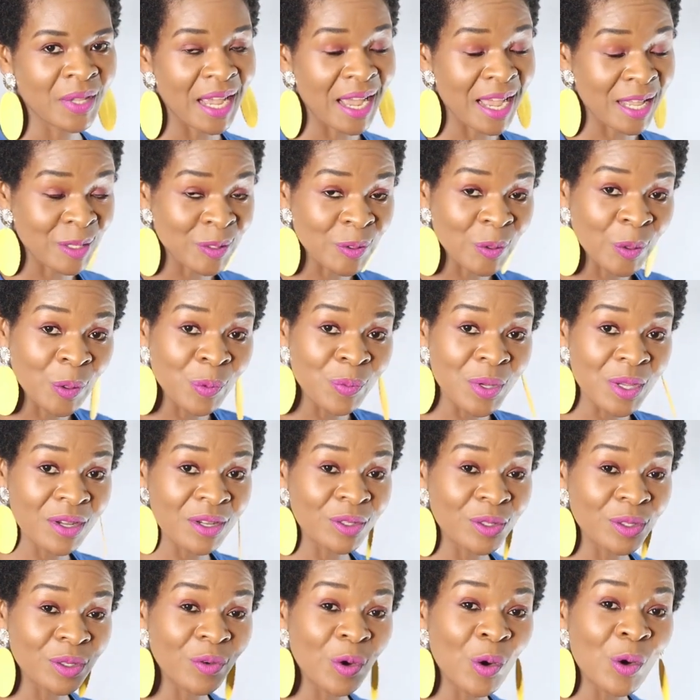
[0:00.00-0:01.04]
And so
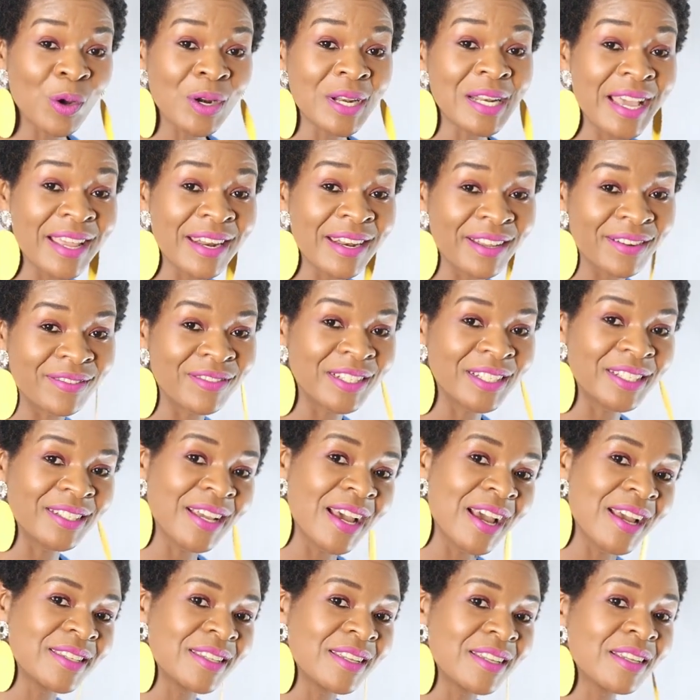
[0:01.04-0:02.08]
because of online
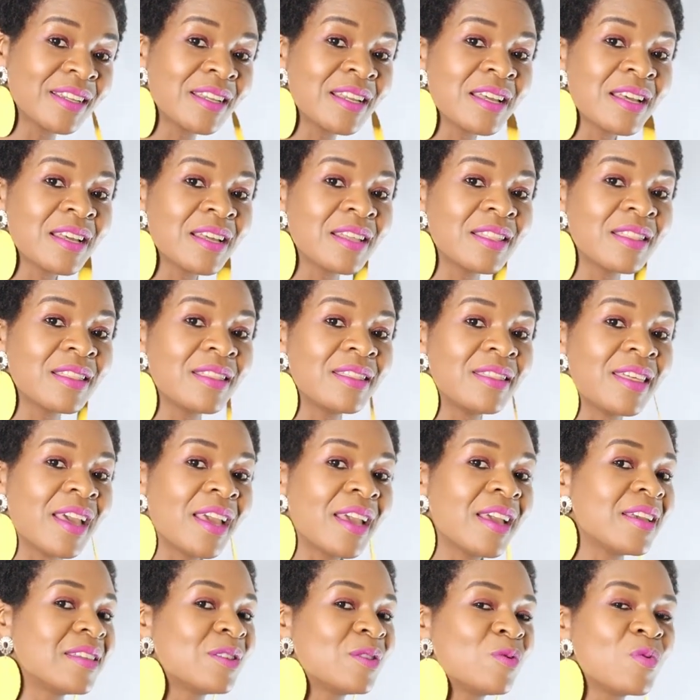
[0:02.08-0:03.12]
advertising,
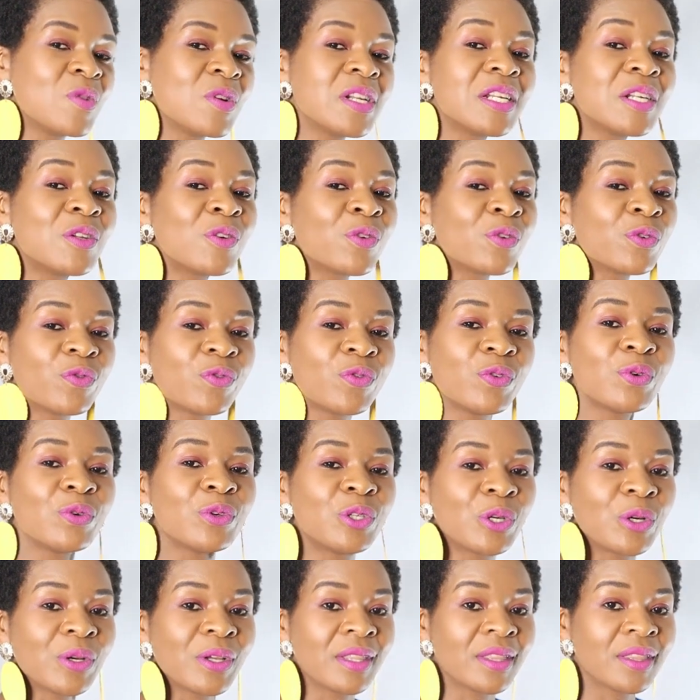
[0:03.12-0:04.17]
there is really no
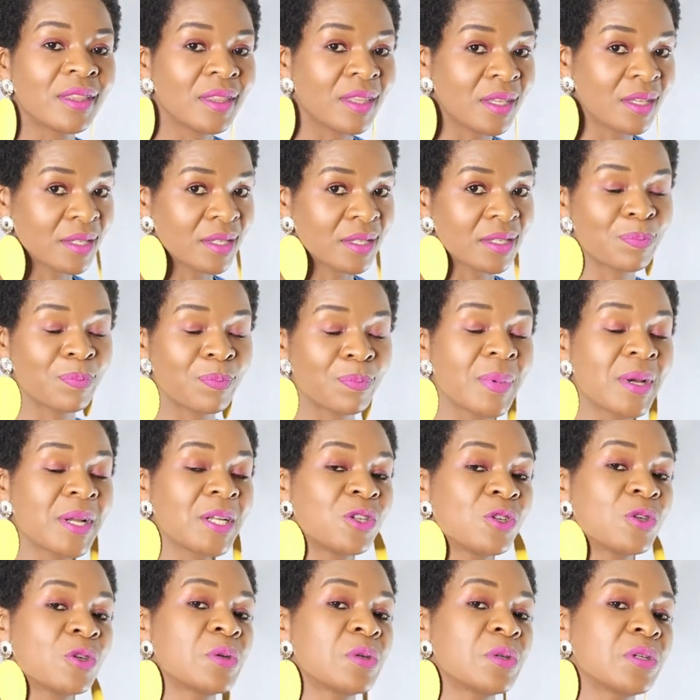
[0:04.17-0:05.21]
future in this
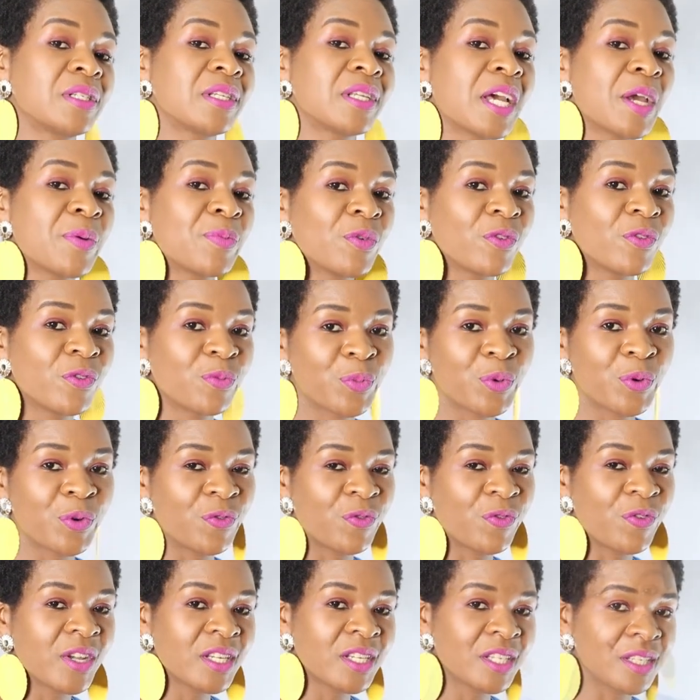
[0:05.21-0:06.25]
particular type of
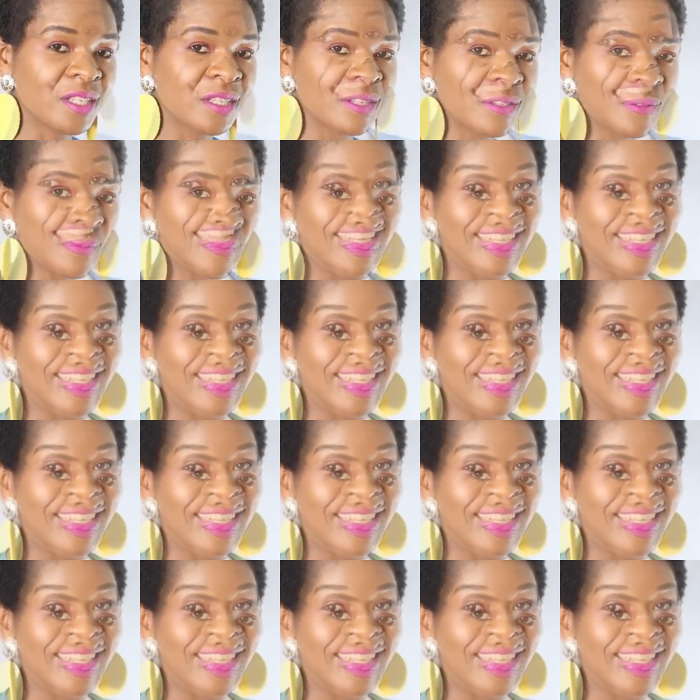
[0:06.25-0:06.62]
profession.